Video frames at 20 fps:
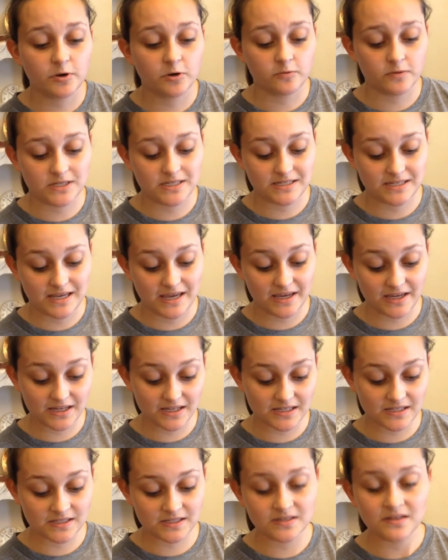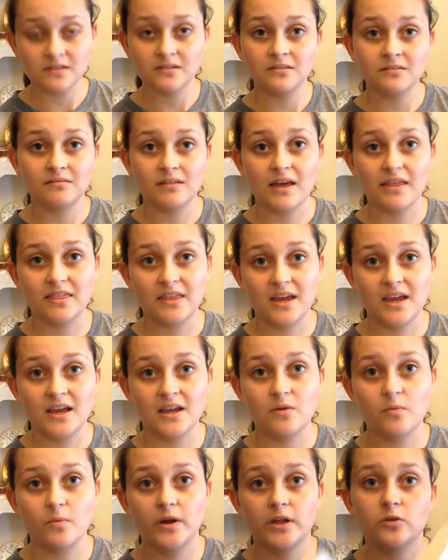book was 6 I
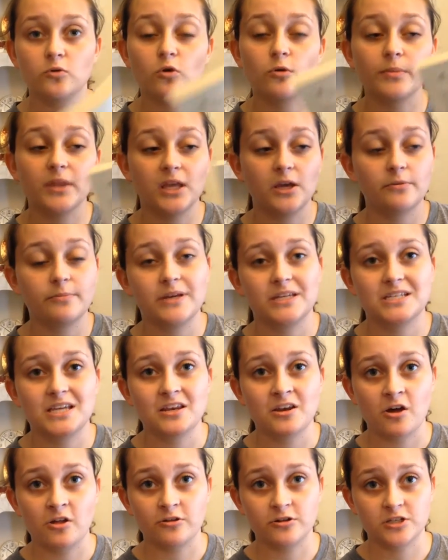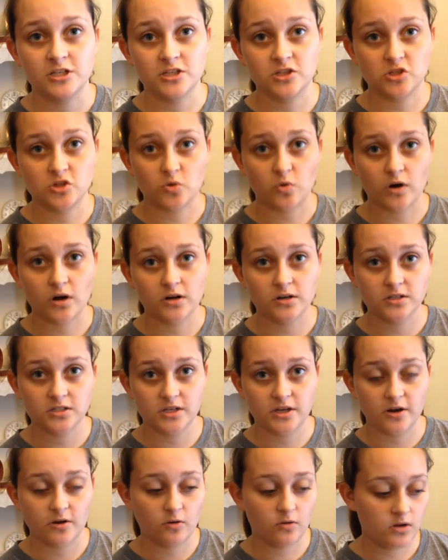think, when normally it'd be $10 in store.
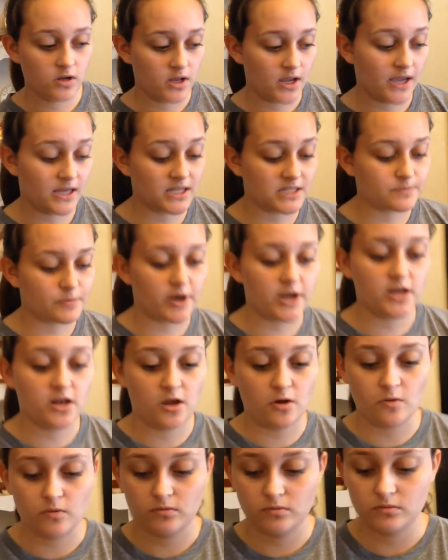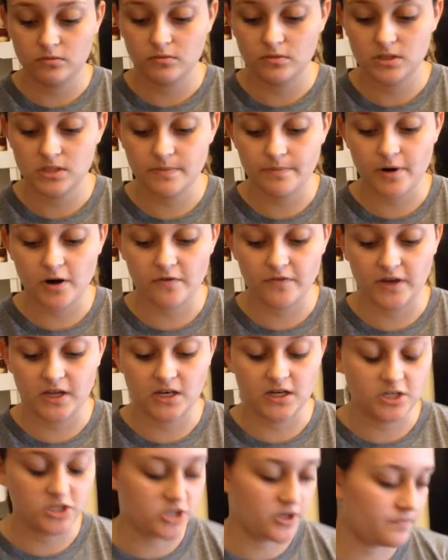So, and it's brand new. It's in perfect
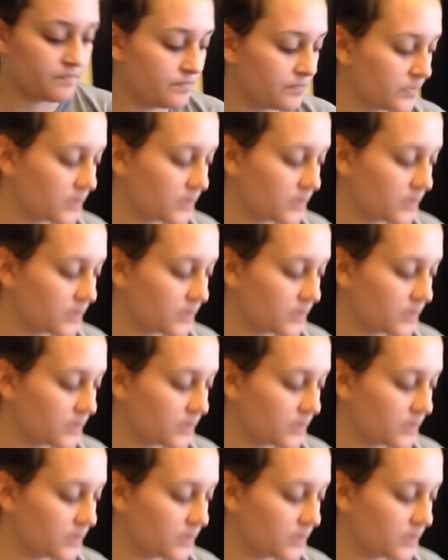condition.